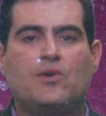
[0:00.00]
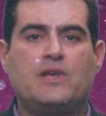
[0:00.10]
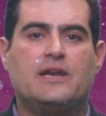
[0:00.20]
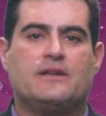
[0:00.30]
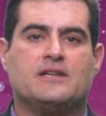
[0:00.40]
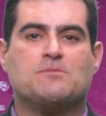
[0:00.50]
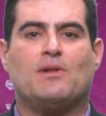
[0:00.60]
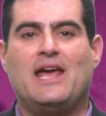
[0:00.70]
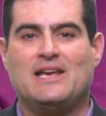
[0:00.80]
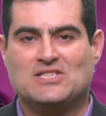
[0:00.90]
brilliant
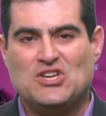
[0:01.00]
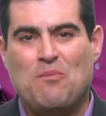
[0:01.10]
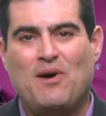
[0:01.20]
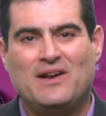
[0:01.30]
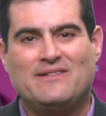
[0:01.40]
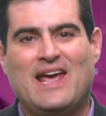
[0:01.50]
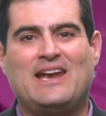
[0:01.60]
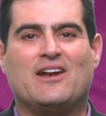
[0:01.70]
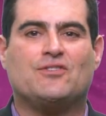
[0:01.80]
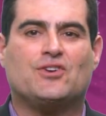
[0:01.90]
displays, no pun
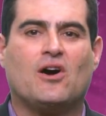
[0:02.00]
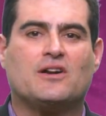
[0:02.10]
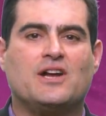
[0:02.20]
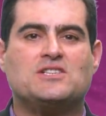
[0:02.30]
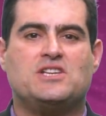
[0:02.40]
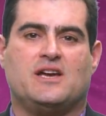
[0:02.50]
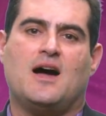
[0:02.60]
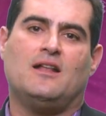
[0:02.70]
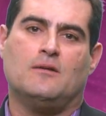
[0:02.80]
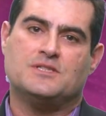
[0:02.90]
intended, of dark, dusty
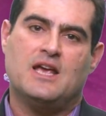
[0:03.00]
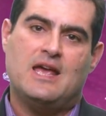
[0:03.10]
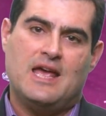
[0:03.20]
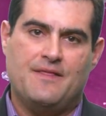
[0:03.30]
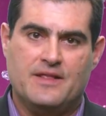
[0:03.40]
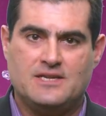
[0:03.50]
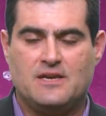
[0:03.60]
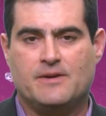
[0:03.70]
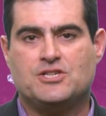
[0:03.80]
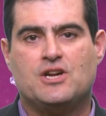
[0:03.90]
columns. In
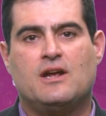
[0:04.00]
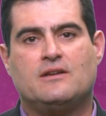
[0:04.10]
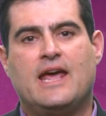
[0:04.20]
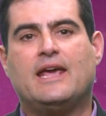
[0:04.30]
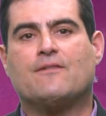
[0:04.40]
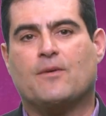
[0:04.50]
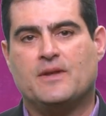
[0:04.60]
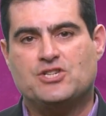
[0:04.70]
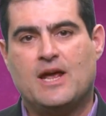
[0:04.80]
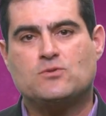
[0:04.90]
this image, taken
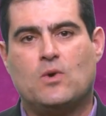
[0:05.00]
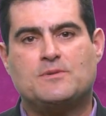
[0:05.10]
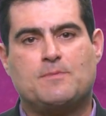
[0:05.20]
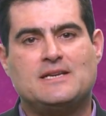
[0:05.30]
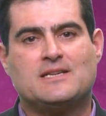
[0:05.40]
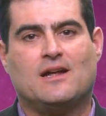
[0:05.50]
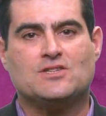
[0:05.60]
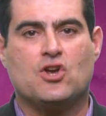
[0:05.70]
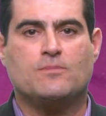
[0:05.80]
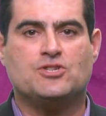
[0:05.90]
from the James Webb Space
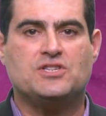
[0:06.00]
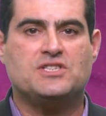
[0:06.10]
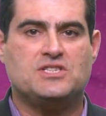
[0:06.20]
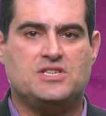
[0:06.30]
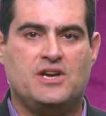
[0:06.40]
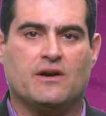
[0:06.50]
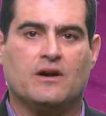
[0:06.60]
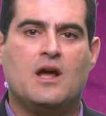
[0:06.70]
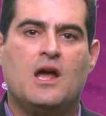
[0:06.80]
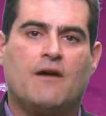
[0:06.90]
Telescope just this
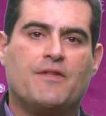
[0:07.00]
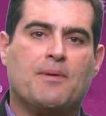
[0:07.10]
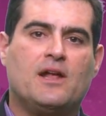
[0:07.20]
year, of the